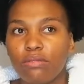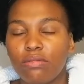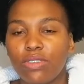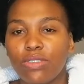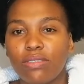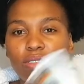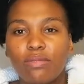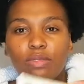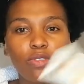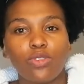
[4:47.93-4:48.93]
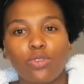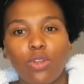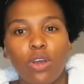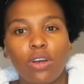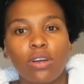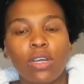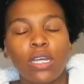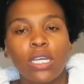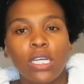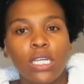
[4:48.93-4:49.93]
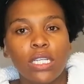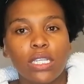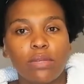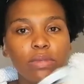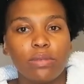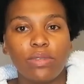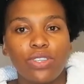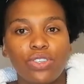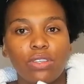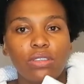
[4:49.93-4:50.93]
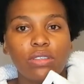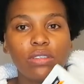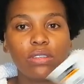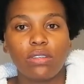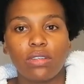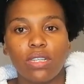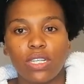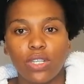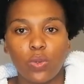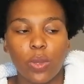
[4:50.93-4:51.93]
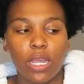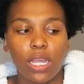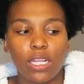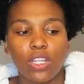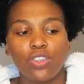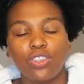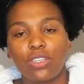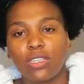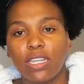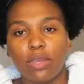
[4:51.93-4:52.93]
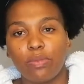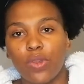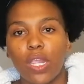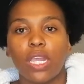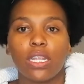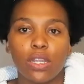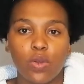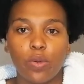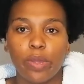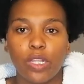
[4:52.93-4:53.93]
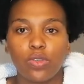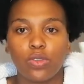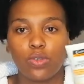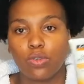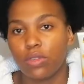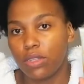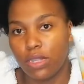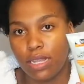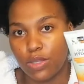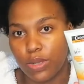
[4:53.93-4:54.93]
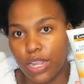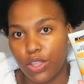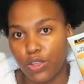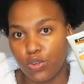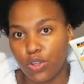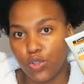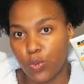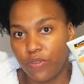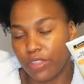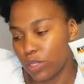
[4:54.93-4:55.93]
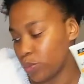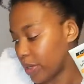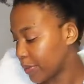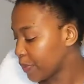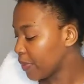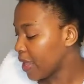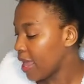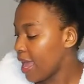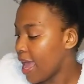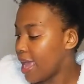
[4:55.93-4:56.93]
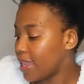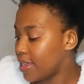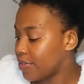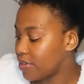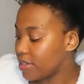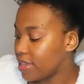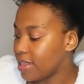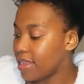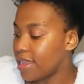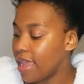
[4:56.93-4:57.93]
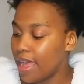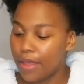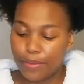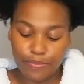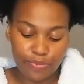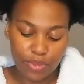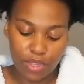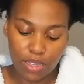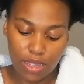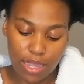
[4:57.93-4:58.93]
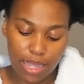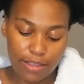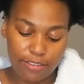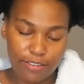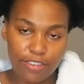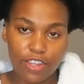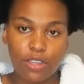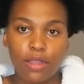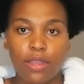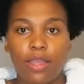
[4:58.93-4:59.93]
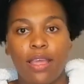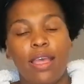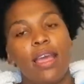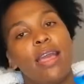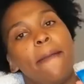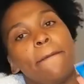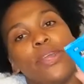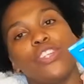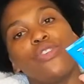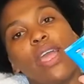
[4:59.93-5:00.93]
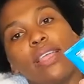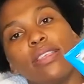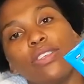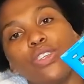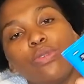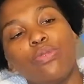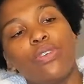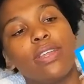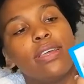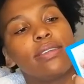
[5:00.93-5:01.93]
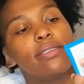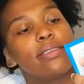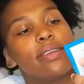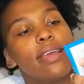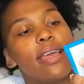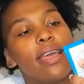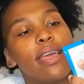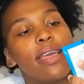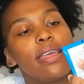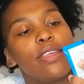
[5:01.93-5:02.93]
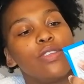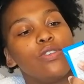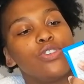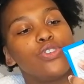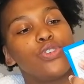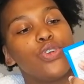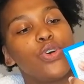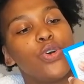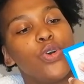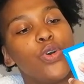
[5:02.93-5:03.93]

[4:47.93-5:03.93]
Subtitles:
using something for too long, sometimes it just doesn't work, and then you just take a break and then go back to it. So that's what I usually do with this one. And then recently, I've been trying this new product, Neutrogen.